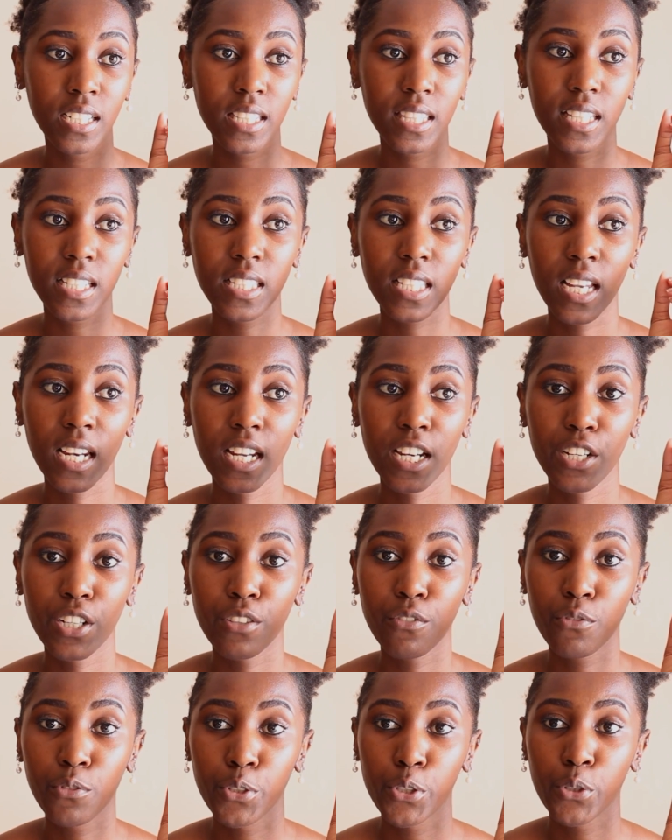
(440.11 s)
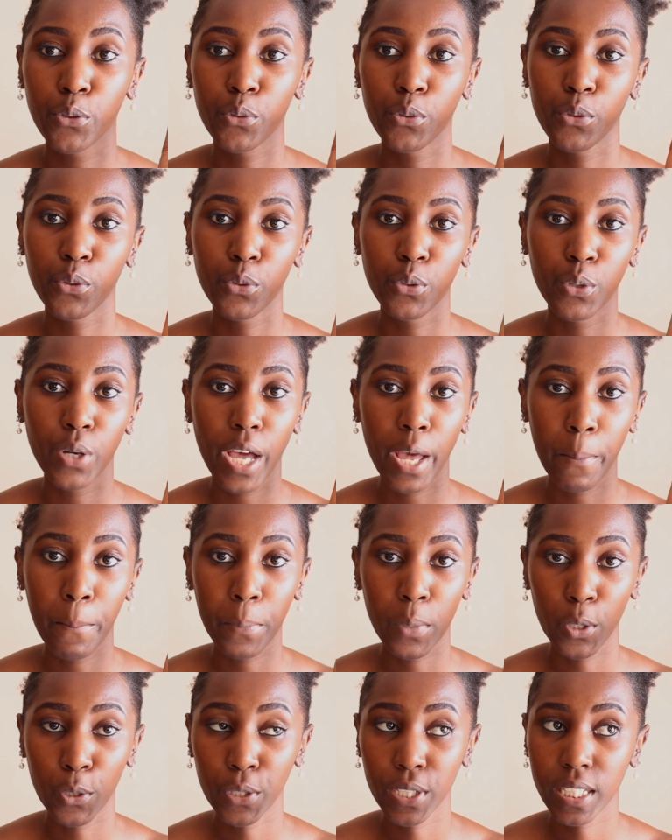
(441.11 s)
the salary for your
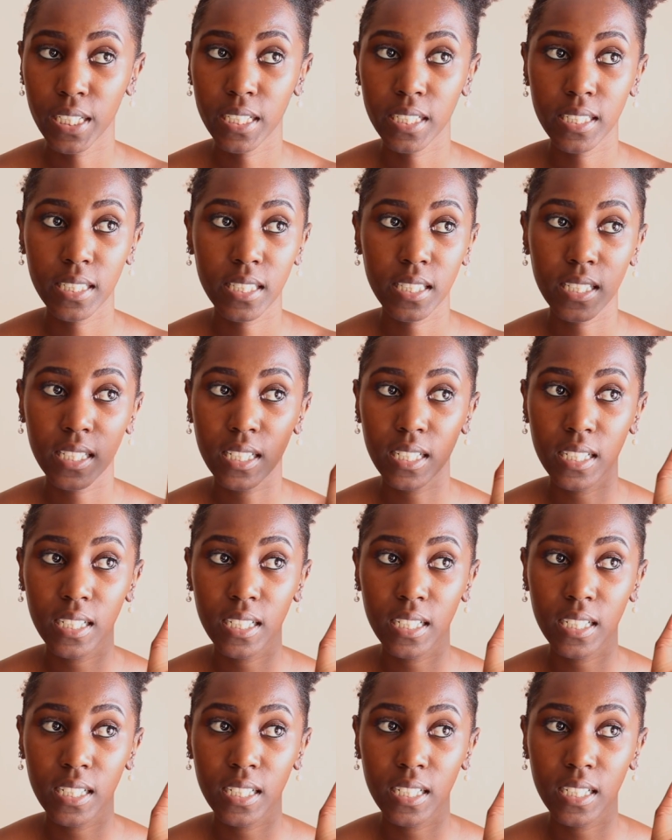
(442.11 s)
employees,